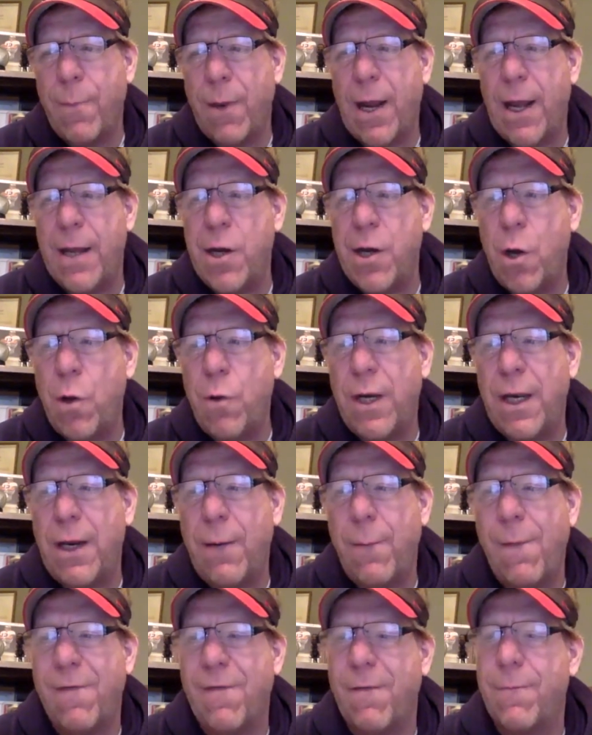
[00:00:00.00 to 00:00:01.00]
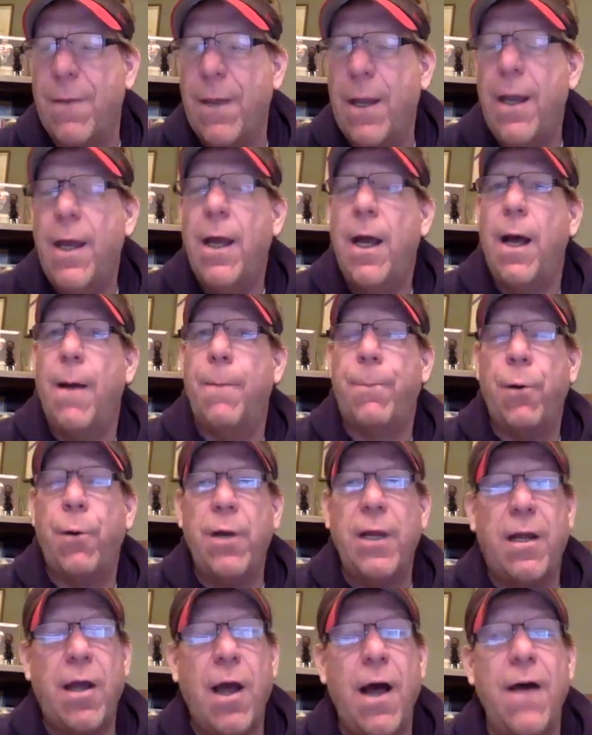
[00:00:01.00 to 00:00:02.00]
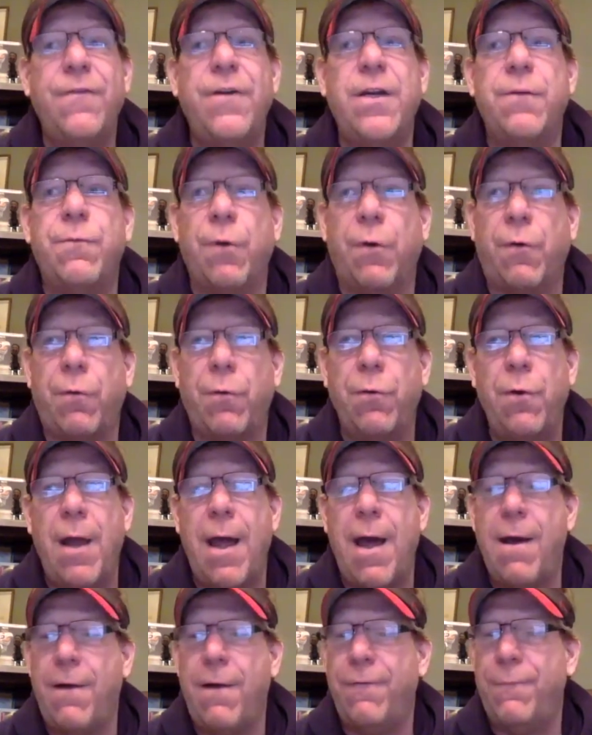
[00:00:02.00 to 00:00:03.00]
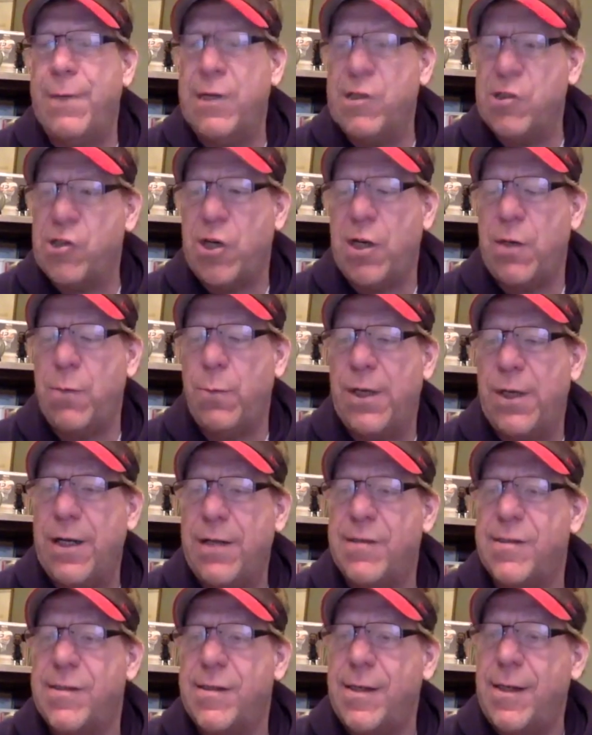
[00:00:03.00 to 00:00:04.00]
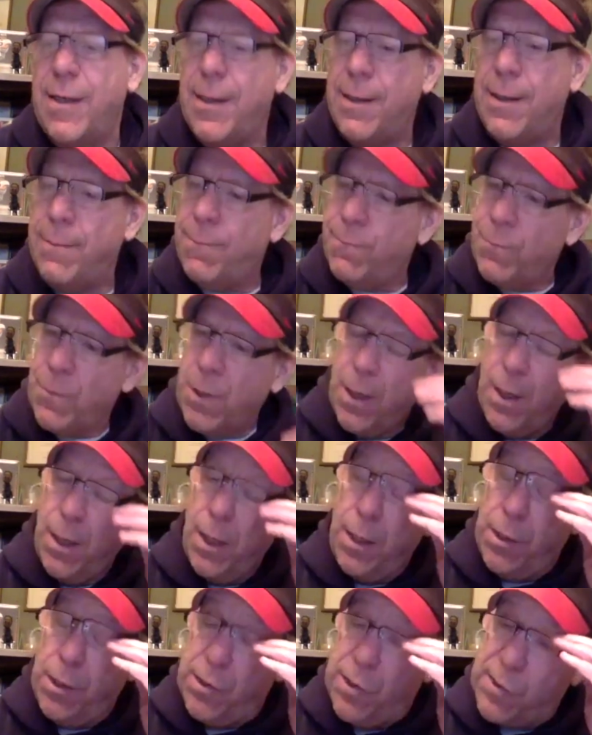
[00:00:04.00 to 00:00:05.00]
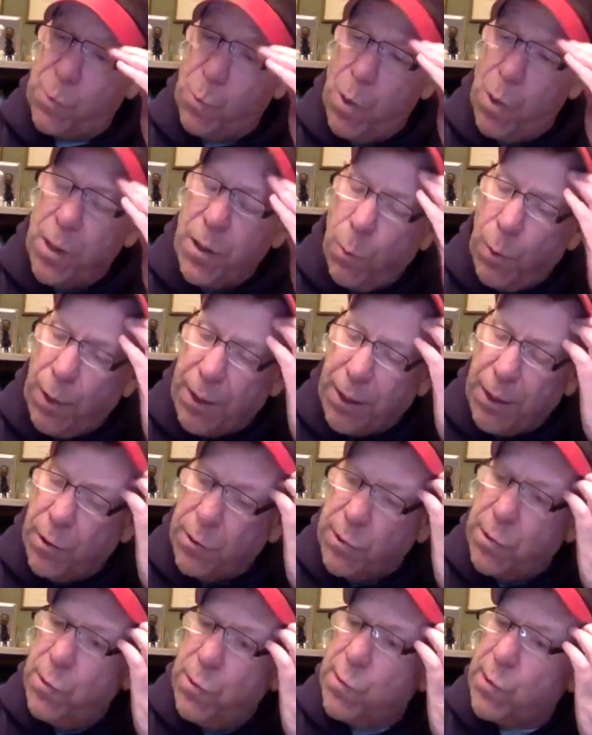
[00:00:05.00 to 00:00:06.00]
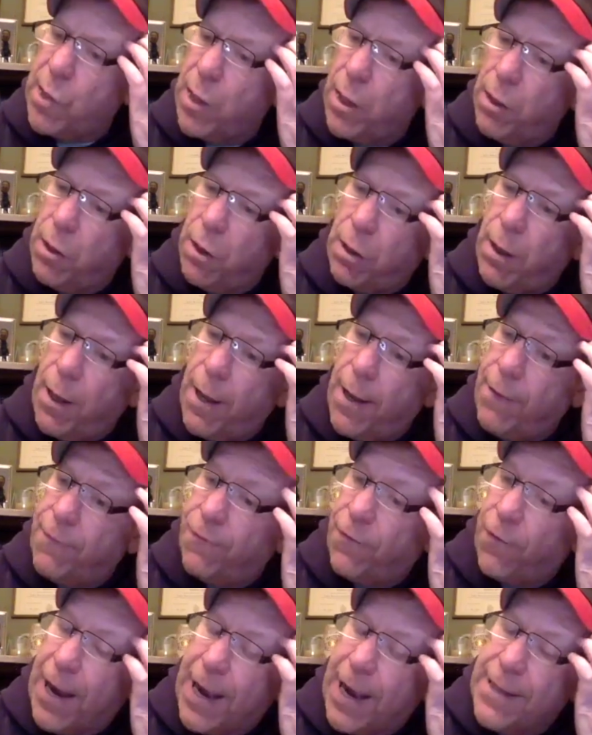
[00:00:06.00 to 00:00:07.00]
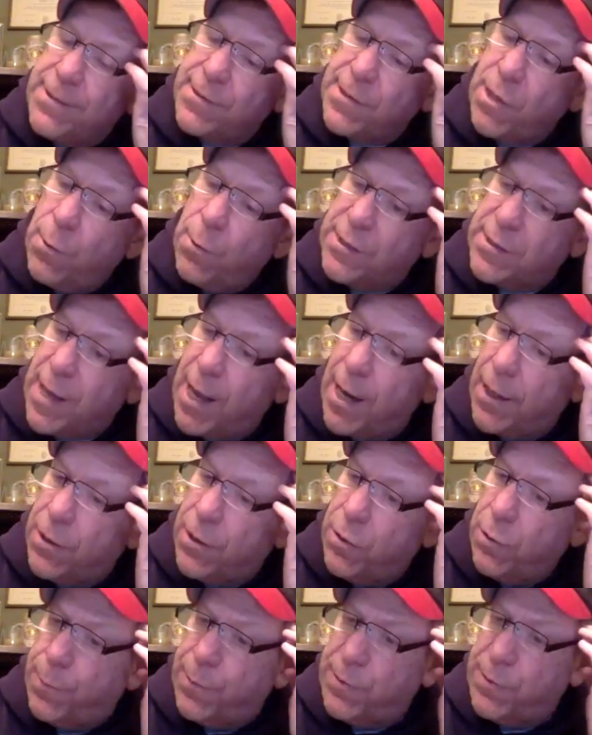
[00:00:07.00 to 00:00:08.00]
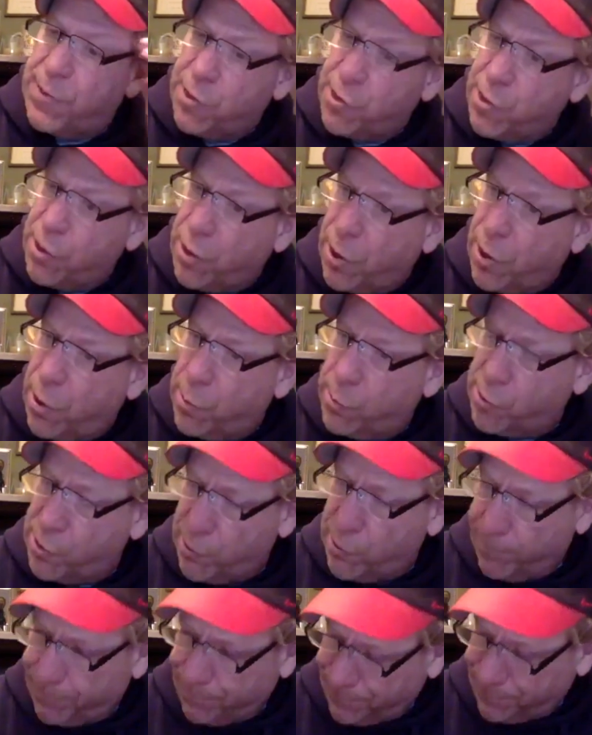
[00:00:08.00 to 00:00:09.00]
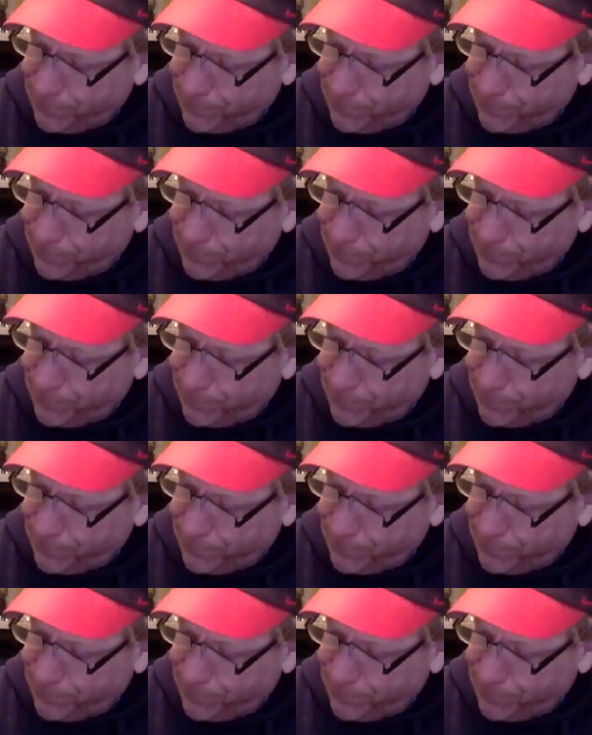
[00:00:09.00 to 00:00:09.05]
But I know that he was a pretty coveted recruit out of Michigan. We didn't see him. You just wonder what year two is going to look like for Enzo. He's got a new position coach.